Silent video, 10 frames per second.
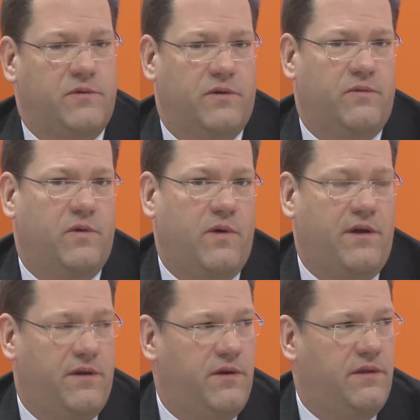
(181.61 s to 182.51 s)
we're
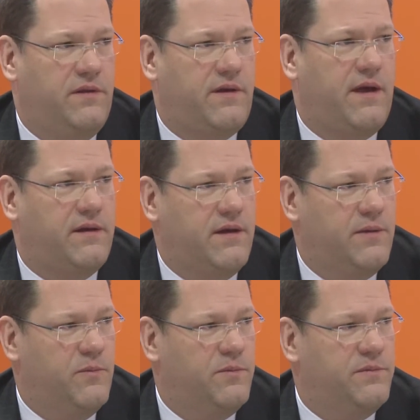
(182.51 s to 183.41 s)
well known in the
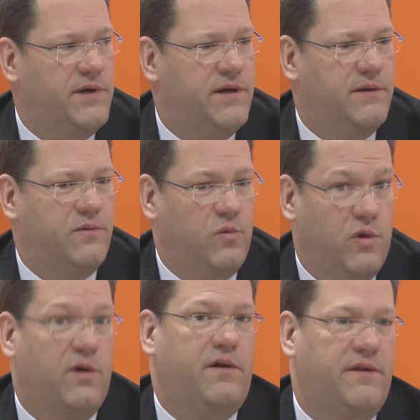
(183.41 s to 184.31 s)
DICOM
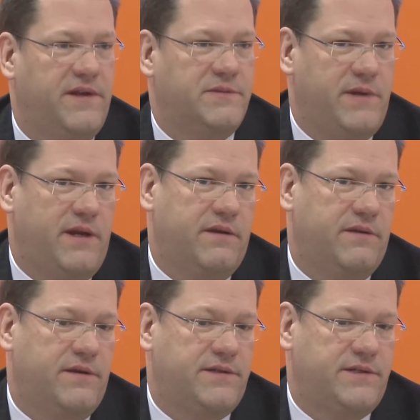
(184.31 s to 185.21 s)
world as being
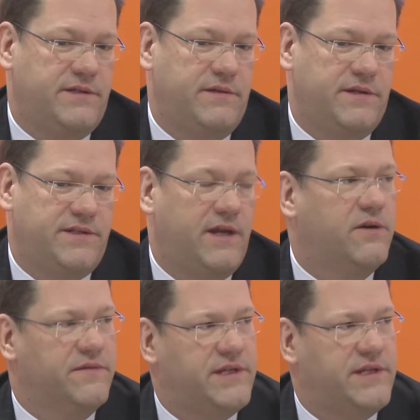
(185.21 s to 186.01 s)
a setter of